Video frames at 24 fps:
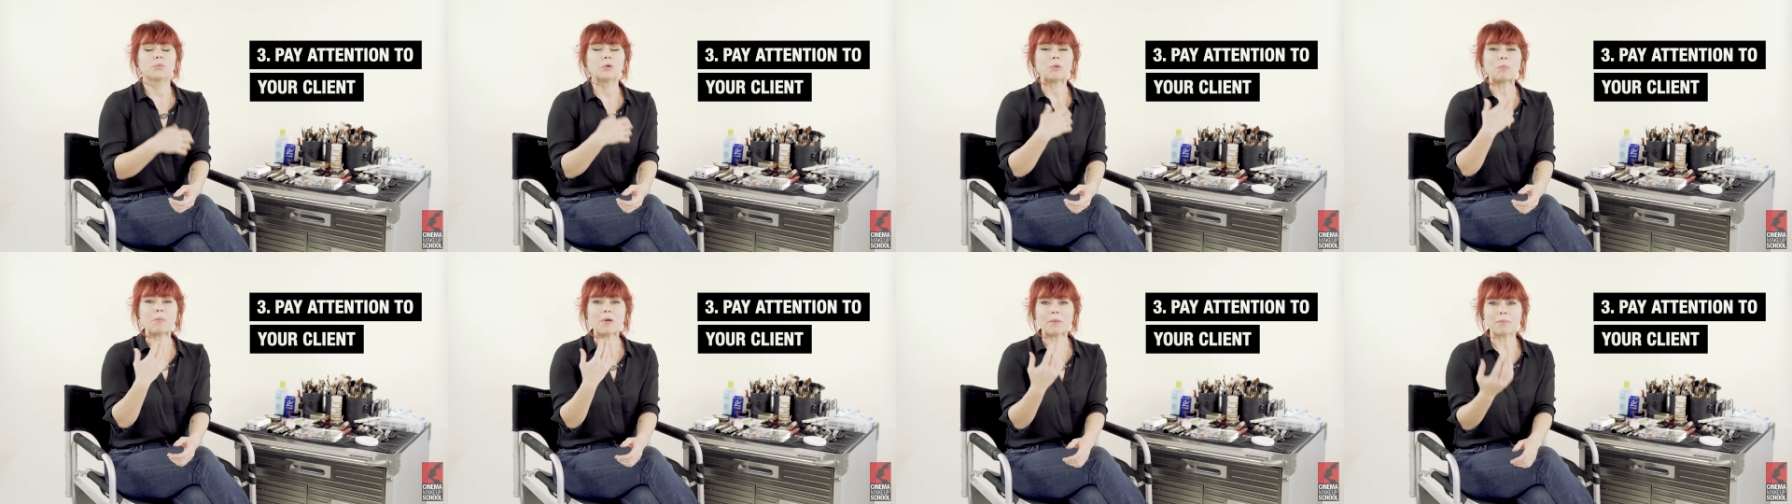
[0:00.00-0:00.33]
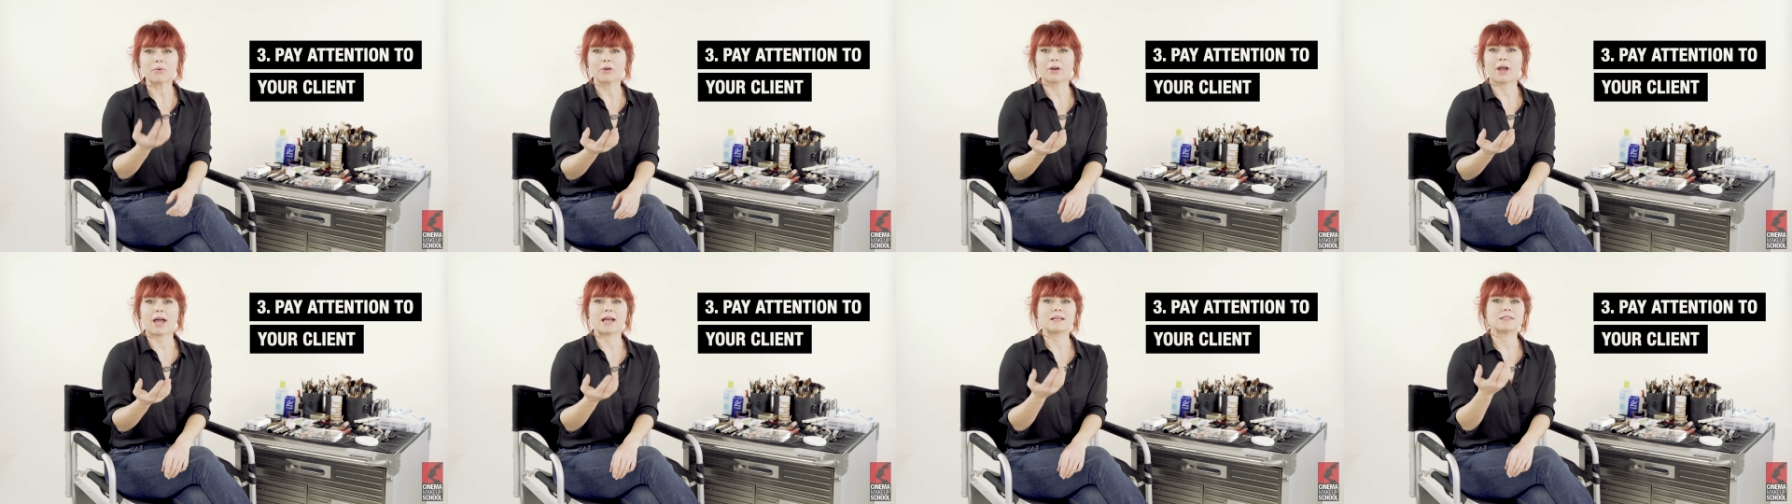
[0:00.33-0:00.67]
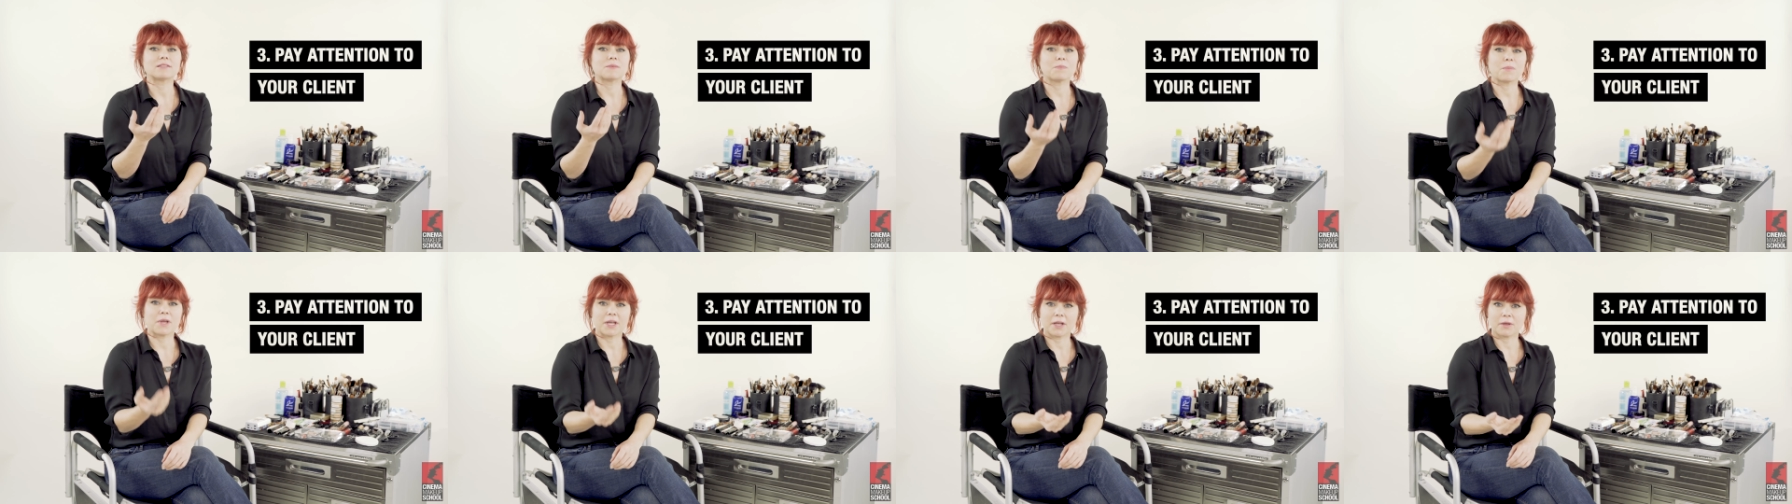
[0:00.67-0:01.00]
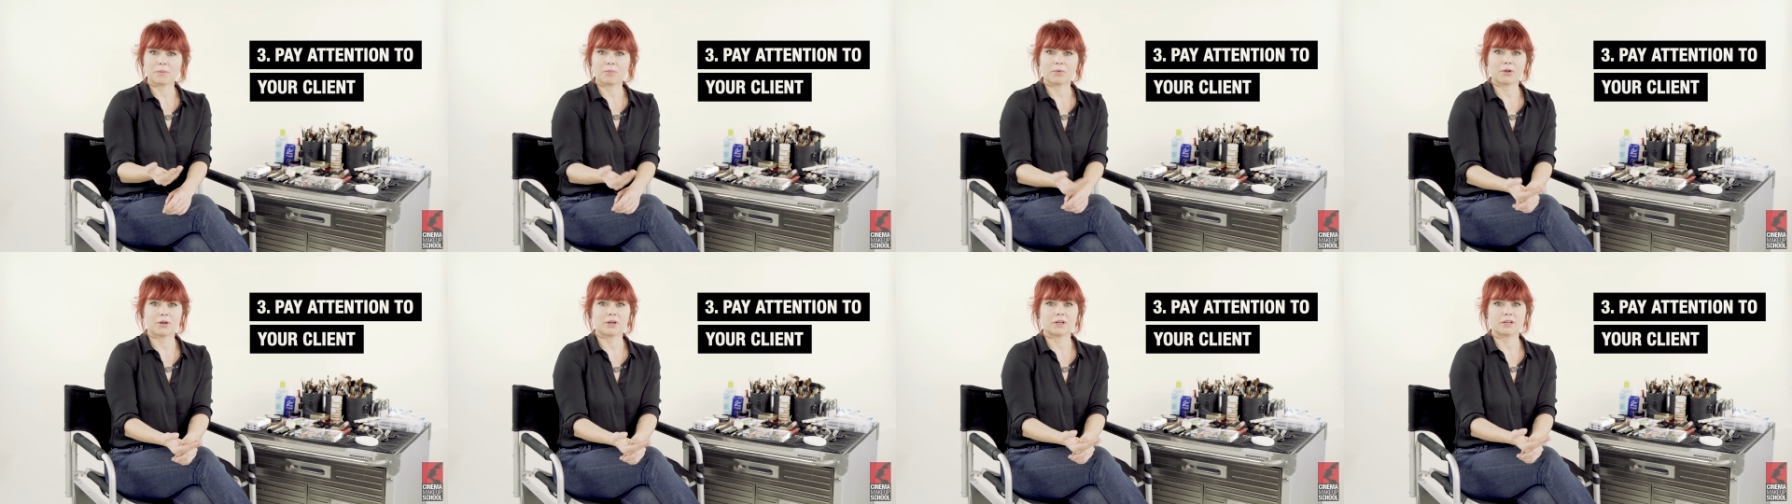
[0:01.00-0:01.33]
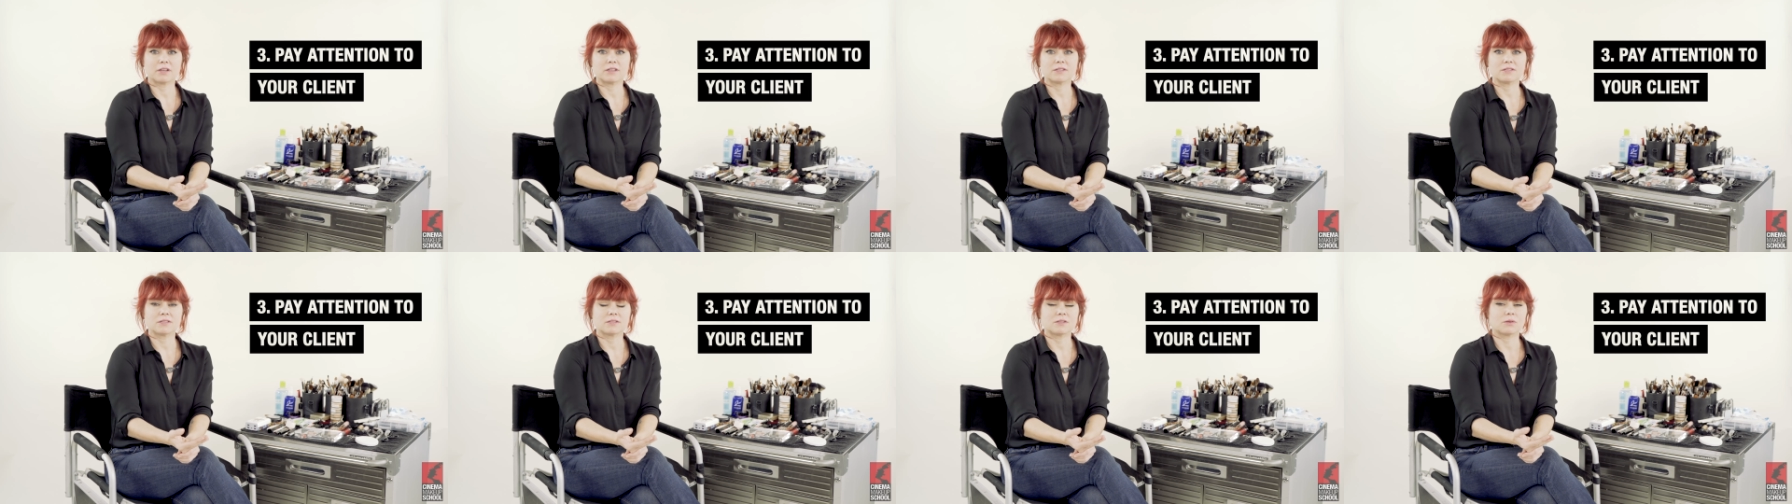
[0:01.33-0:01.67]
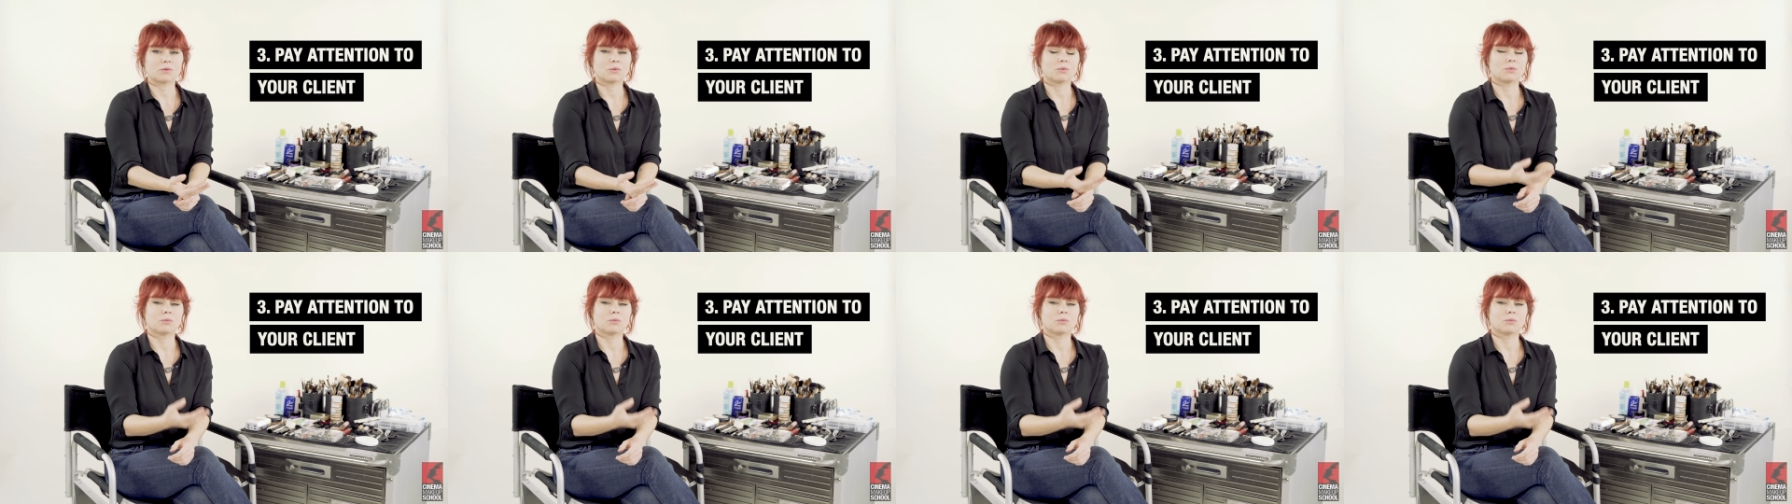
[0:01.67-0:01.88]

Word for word: Remember, as a makeup artist,